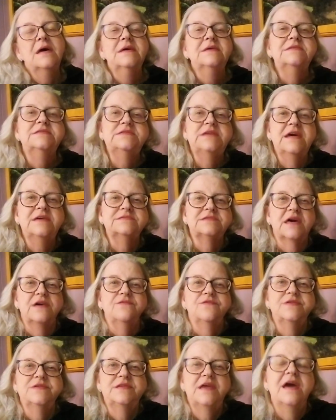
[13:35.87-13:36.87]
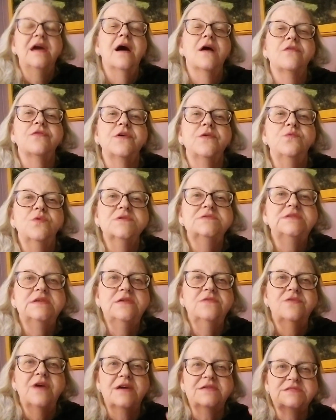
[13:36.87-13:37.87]
Stay safe. Stay healthy. We'll see
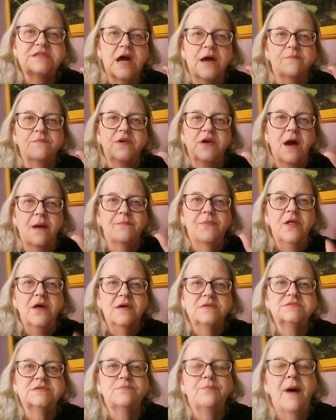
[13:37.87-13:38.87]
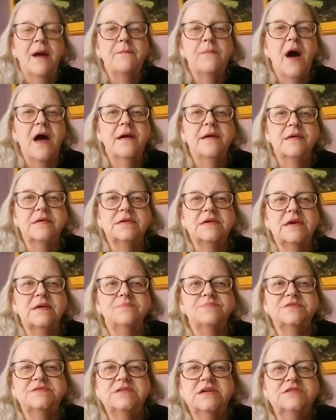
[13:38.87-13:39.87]
you next time. God bless. Bye-bye.
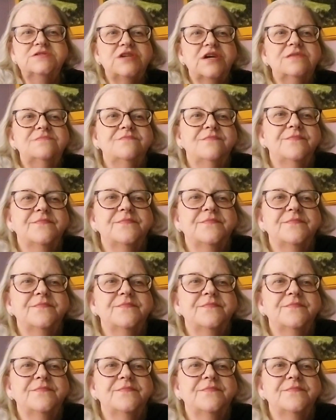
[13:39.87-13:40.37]
Keep stitching.